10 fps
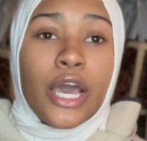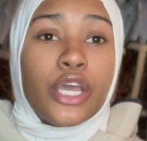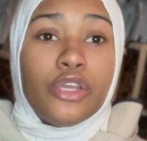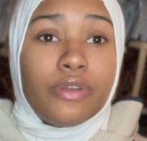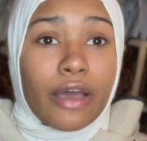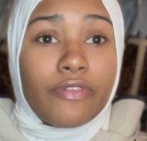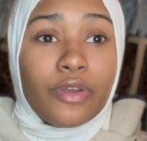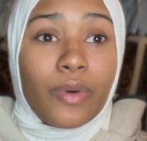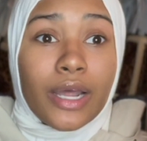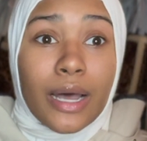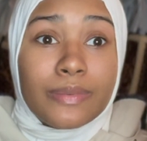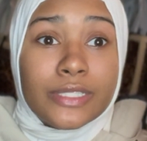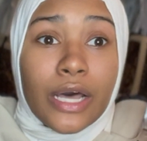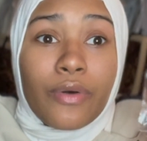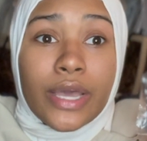You definitely want to
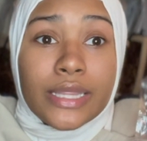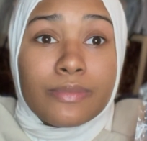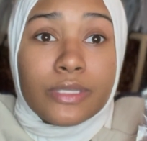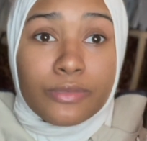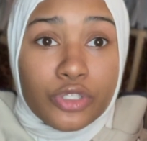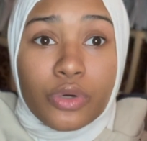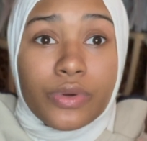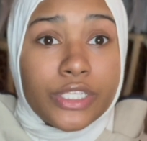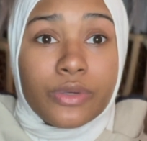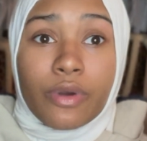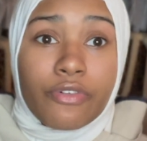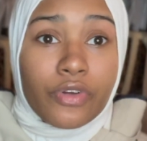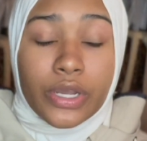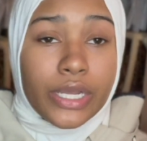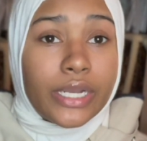upsell, get them some jewelry to wear for
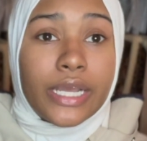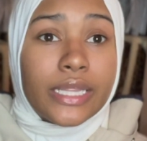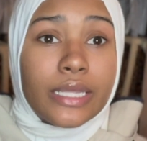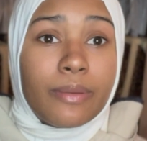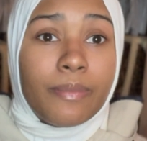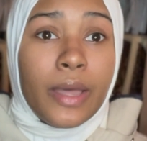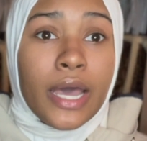Eid, get them